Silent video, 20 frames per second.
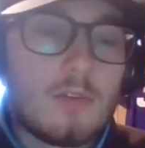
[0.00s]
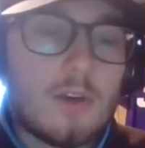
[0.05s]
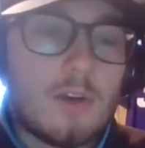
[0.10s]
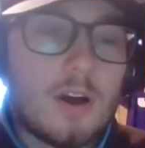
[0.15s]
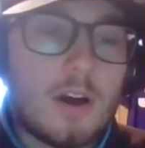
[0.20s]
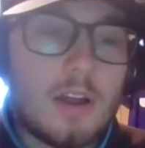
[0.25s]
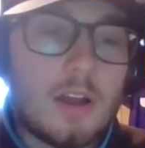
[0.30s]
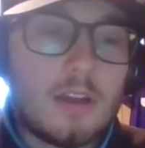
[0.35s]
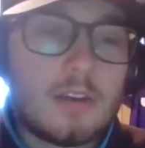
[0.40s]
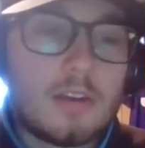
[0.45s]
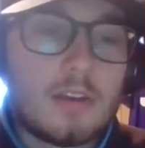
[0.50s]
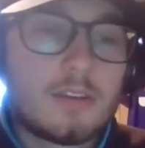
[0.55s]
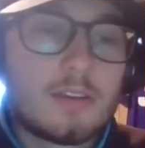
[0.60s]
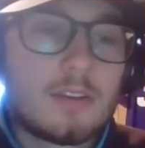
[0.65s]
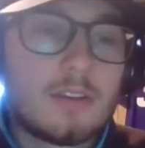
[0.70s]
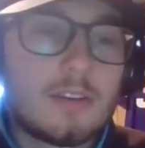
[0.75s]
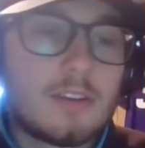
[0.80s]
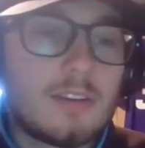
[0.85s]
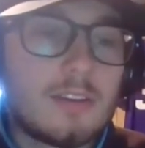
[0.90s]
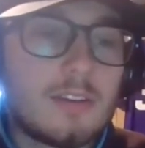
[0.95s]
on
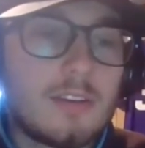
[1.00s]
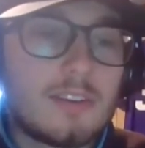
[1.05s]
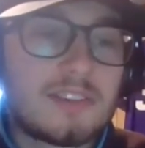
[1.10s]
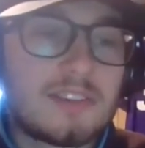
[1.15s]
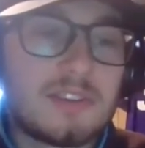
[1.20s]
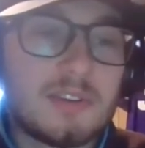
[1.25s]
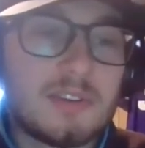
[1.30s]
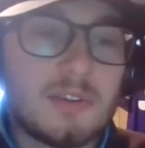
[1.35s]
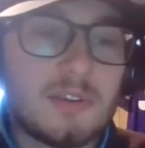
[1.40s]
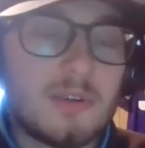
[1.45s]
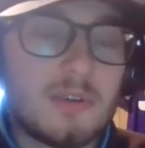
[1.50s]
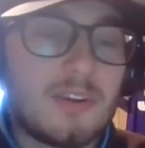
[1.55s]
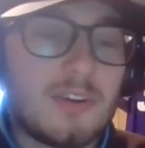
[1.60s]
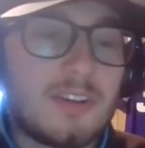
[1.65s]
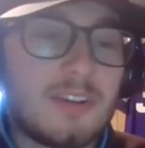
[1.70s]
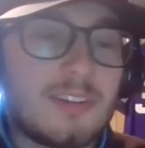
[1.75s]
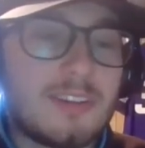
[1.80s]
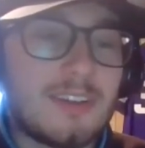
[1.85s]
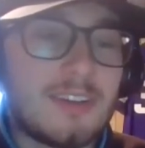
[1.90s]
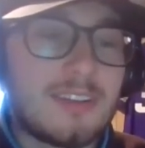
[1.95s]
to
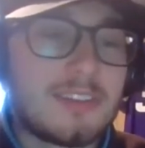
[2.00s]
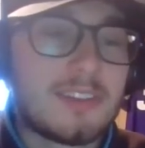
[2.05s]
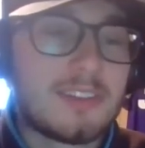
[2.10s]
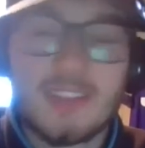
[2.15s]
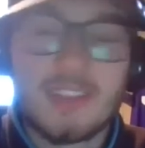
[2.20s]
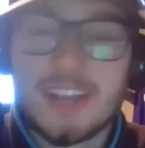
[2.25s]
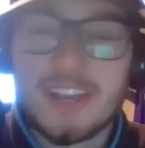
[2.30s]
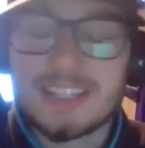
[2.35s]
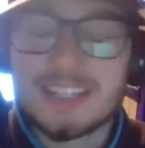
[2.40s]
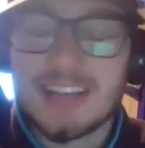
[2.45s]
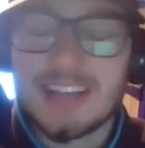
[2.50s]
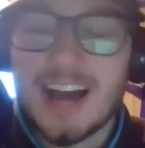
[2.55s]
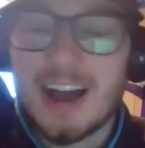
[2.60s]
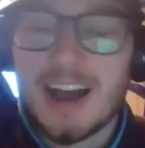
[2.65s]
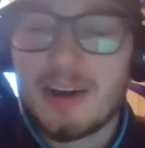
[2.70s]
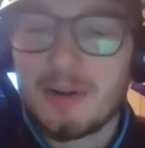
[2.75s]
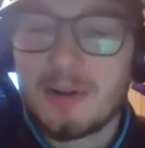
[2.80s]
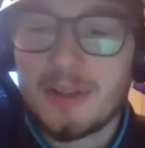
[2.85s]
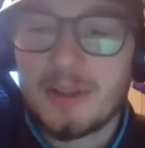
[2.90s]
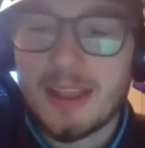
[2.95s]
the Lake
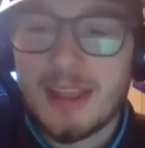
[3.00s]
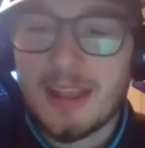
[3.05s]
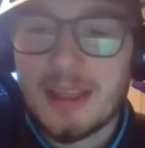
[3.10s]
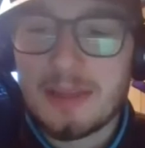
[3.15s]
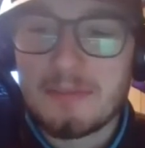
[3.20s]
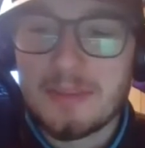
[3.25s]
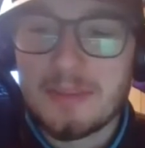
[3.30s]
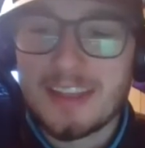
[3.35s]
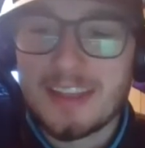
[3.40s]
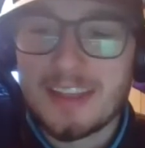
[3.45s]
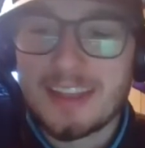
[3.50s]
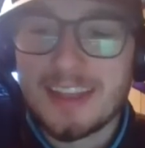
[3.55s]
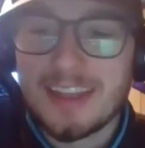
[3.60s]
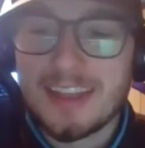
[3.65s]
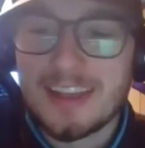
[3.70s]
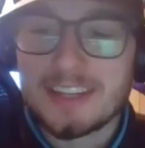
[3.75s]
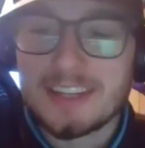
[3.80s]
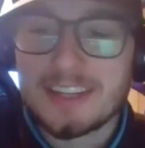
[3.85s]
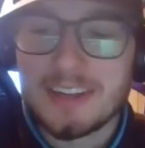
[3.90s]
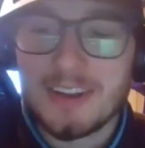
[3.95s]
Tahoe game in the
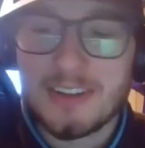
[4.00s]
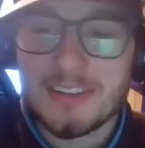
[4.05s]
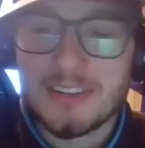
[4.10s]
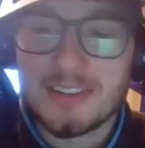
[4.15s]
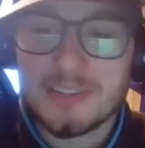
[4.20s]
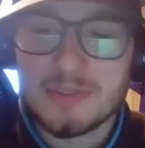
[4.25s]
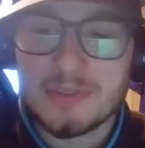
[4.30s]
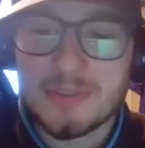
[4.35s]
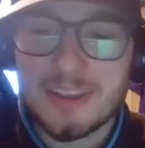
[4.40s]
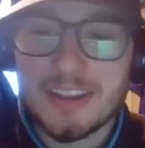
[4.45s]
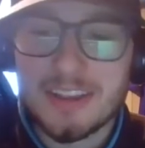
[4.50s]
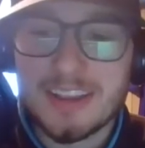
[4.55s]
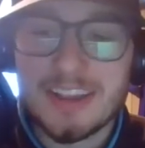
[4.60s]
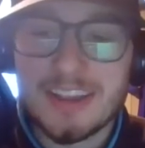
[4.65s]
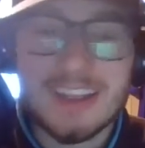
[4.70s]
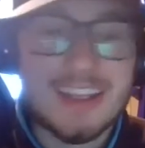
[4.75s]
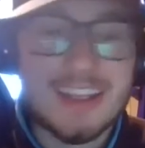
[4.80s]
NHL this week.